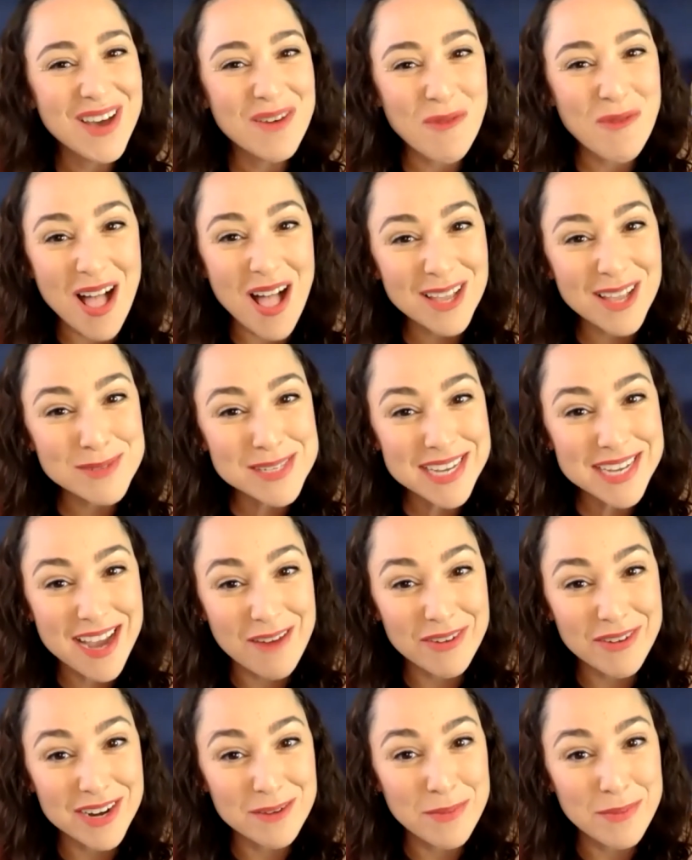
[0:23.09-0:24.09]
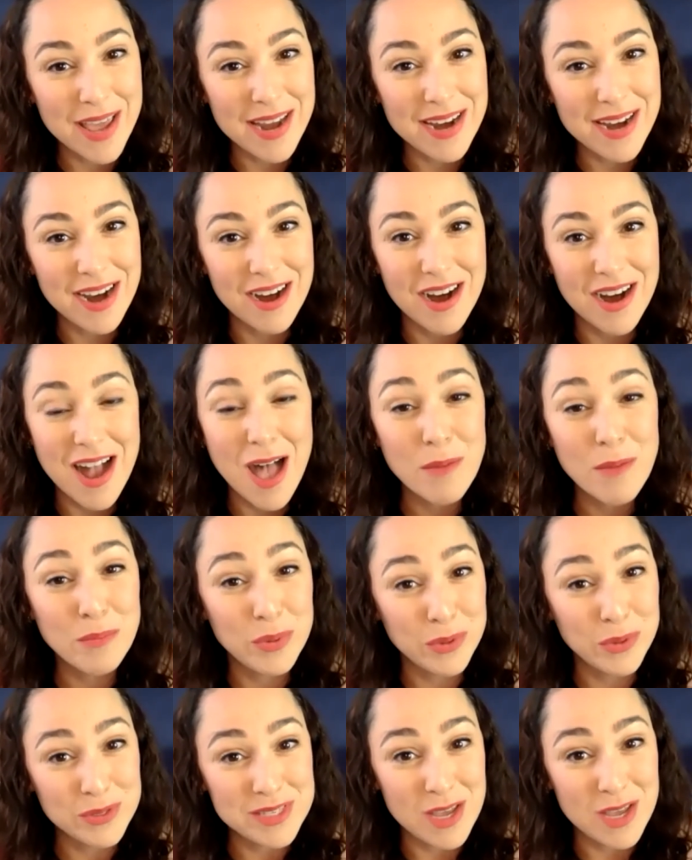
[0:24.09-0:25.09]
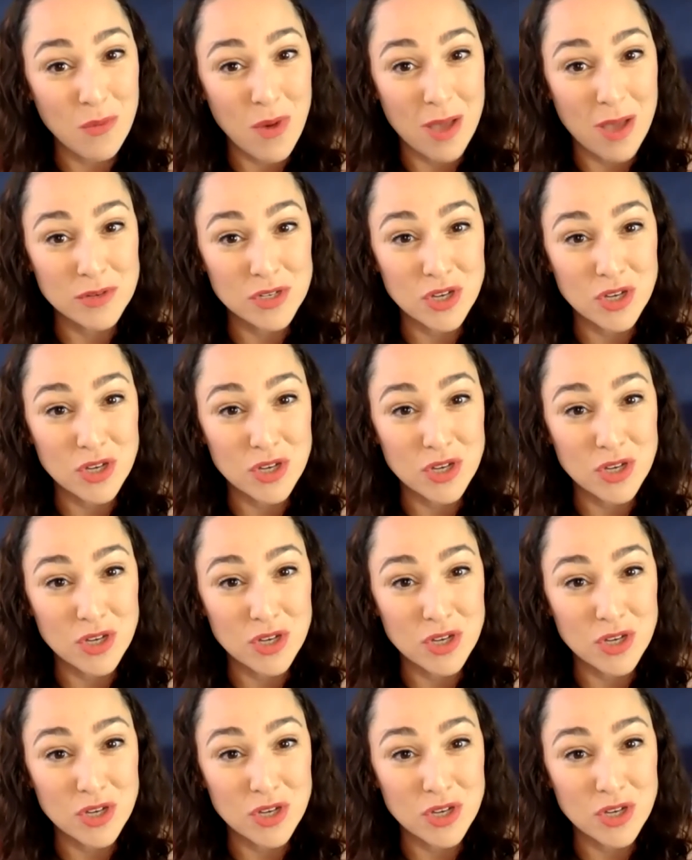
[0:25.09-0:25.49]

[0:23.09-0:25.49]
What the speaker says: Welcome to Covered in Pet Hair, a boozy web